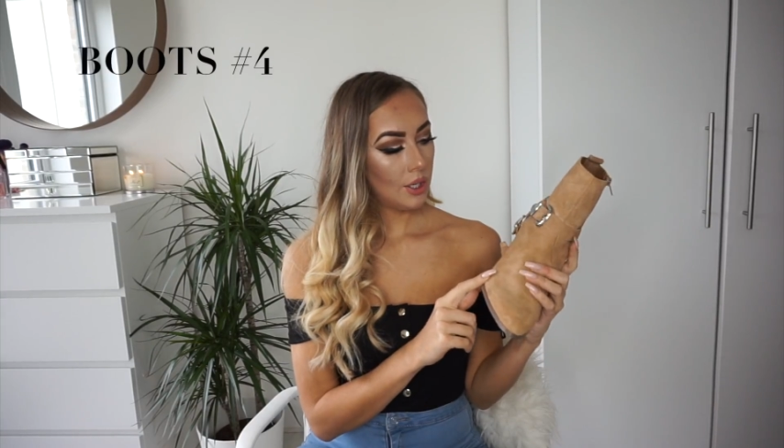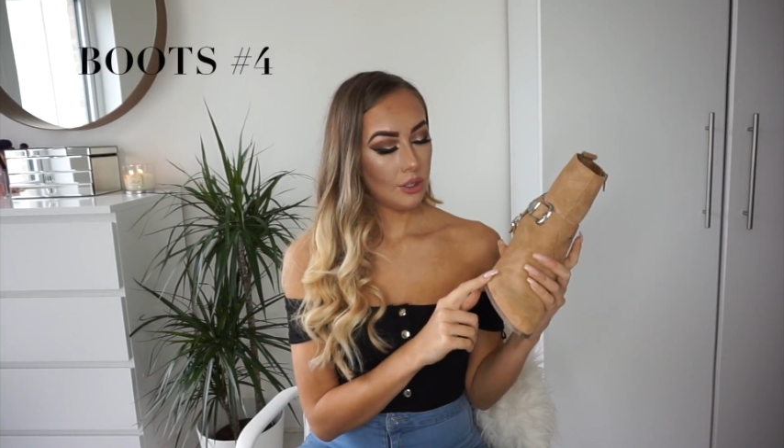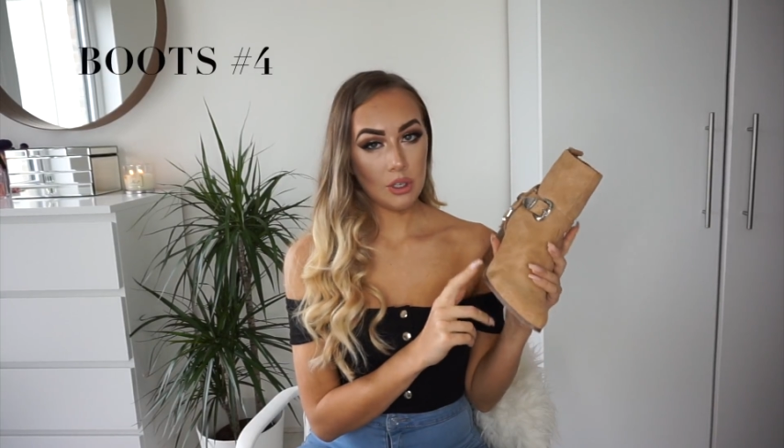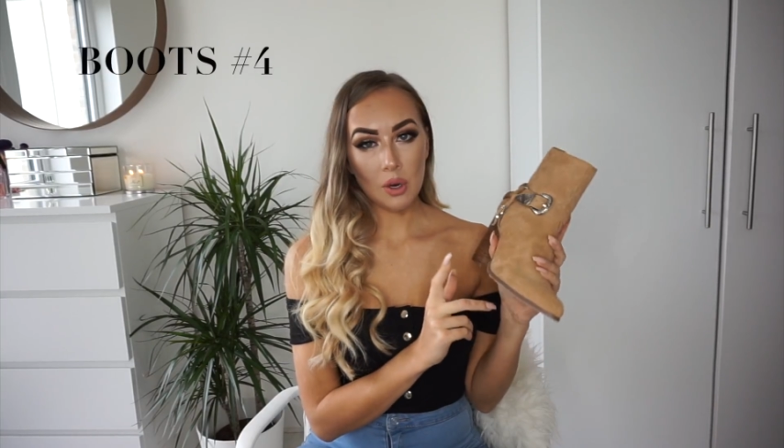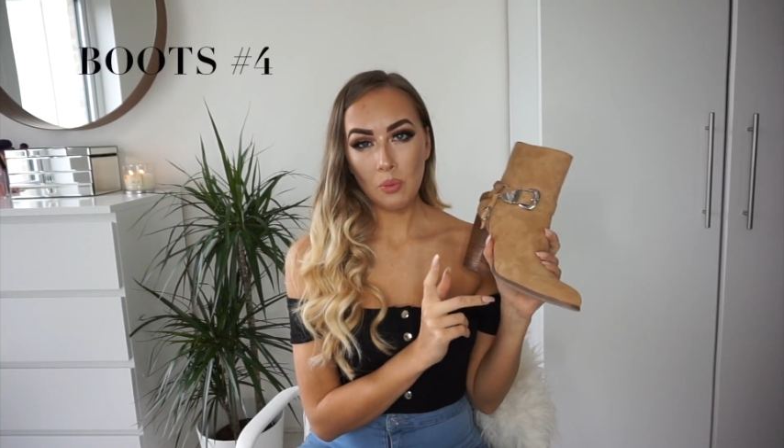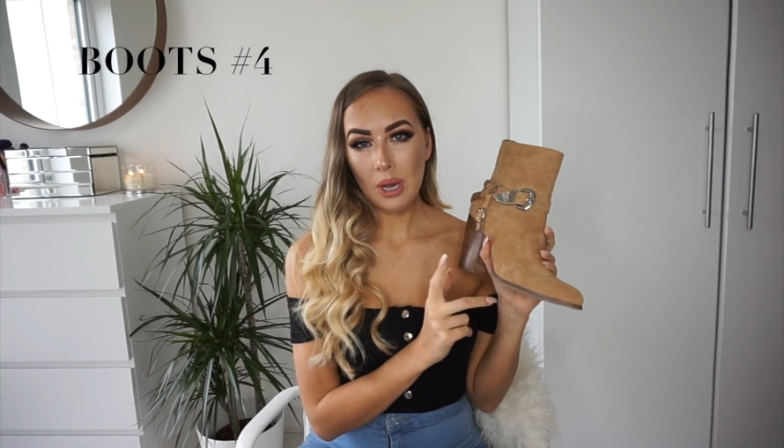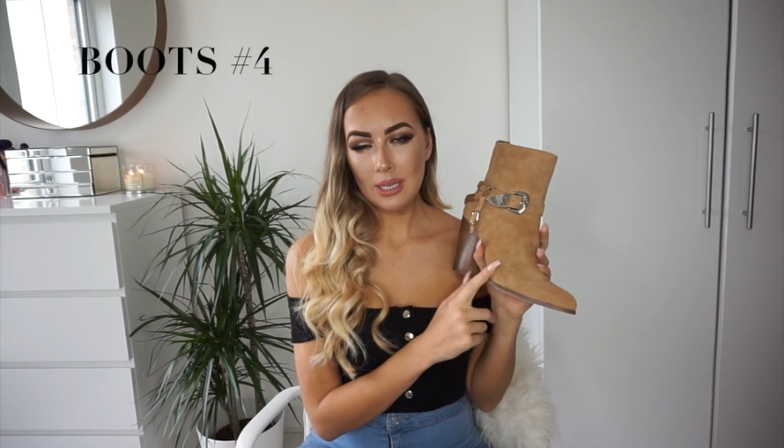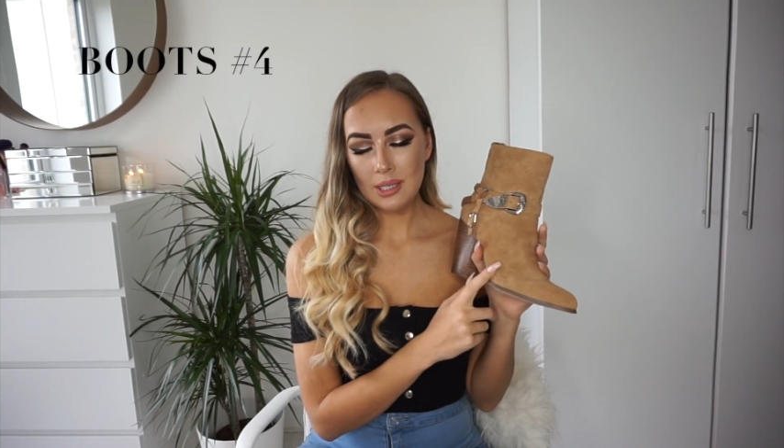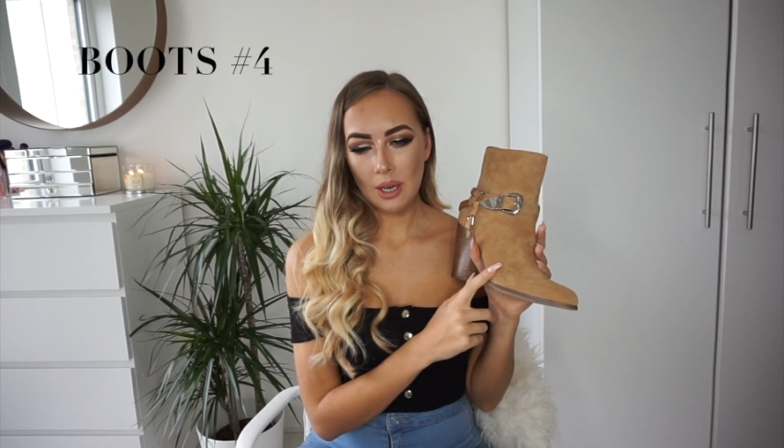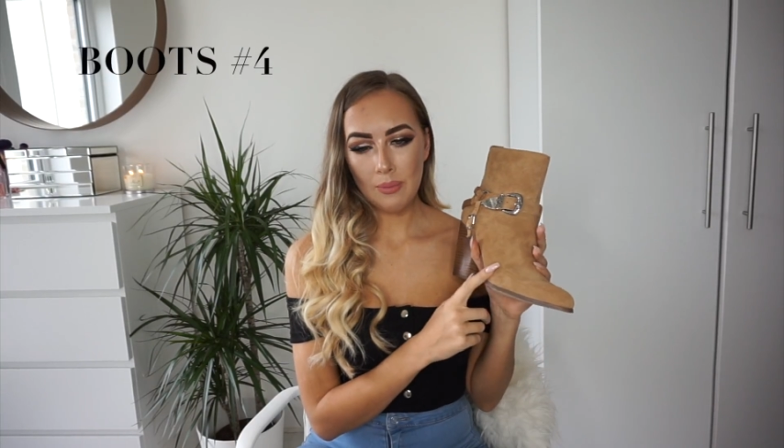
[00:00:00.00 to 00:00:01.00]
you don't wear
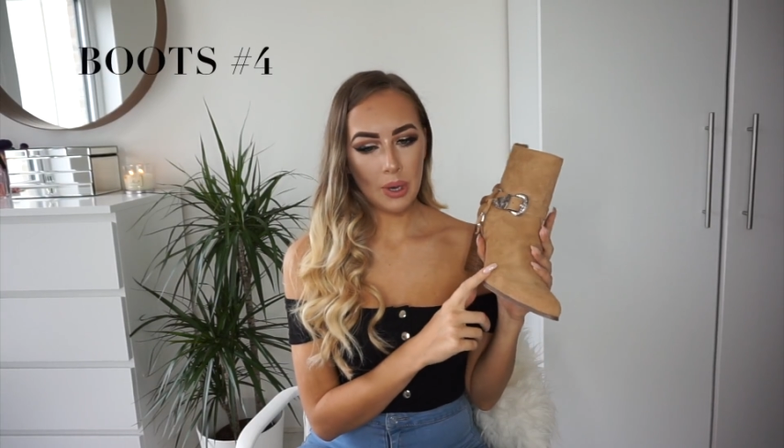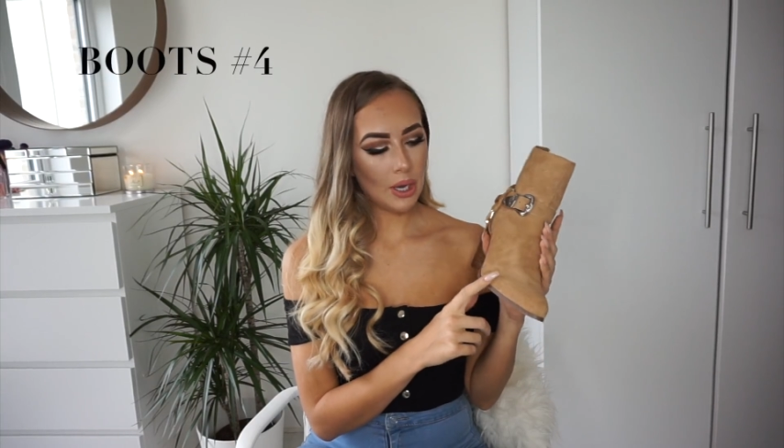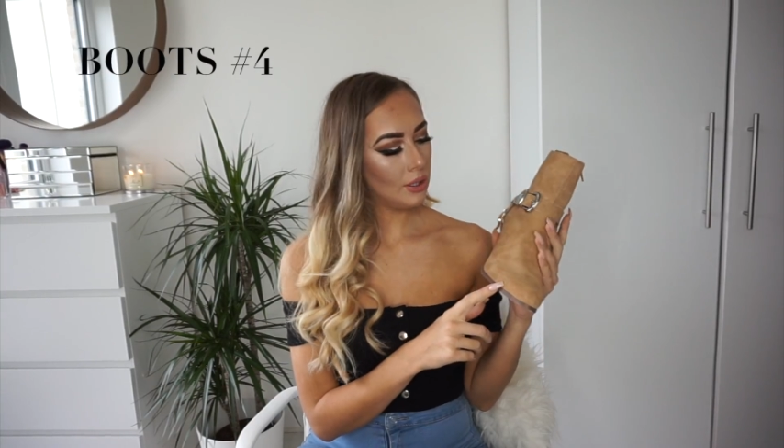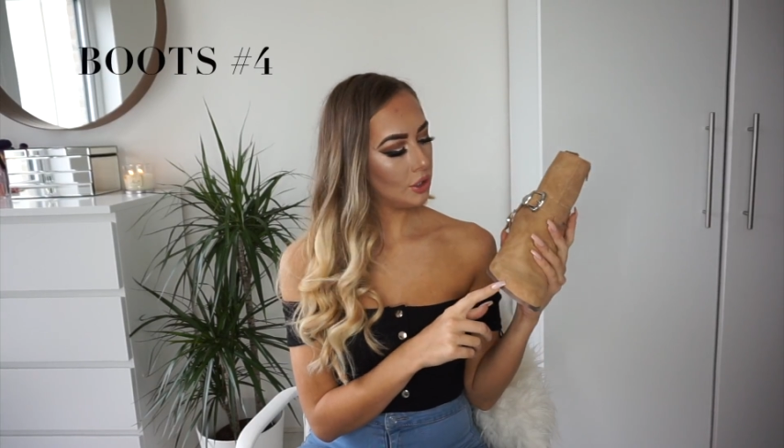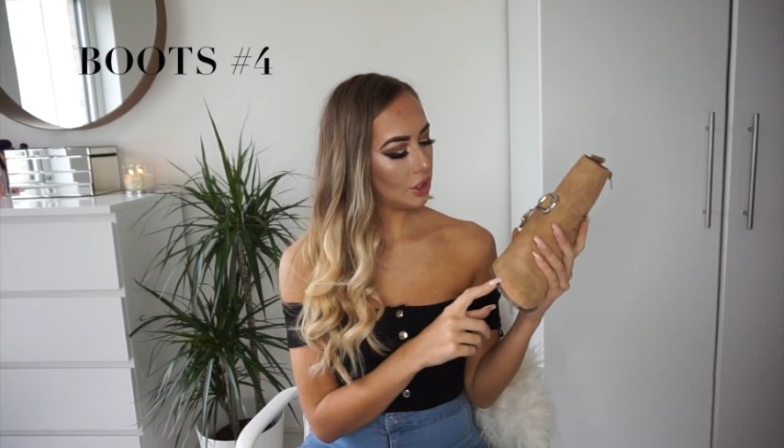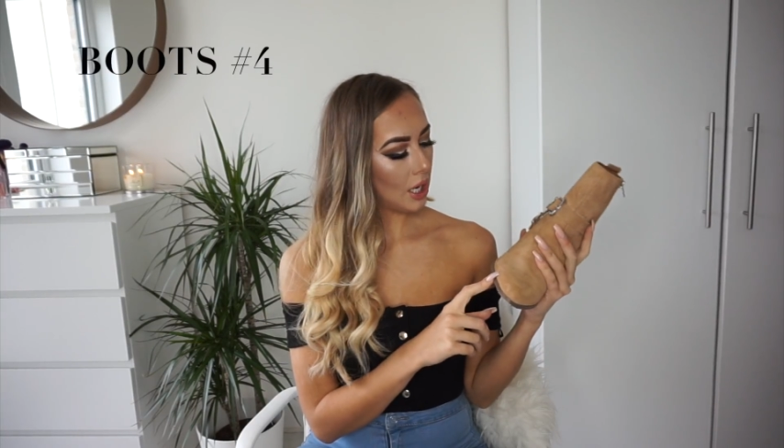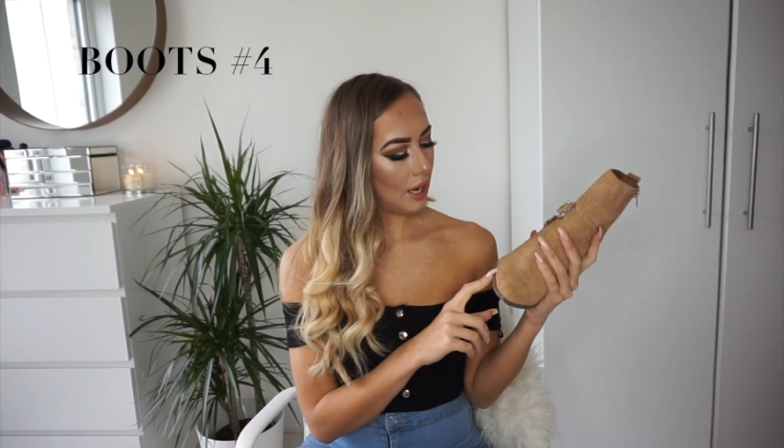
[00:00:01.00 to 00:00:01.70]
so much.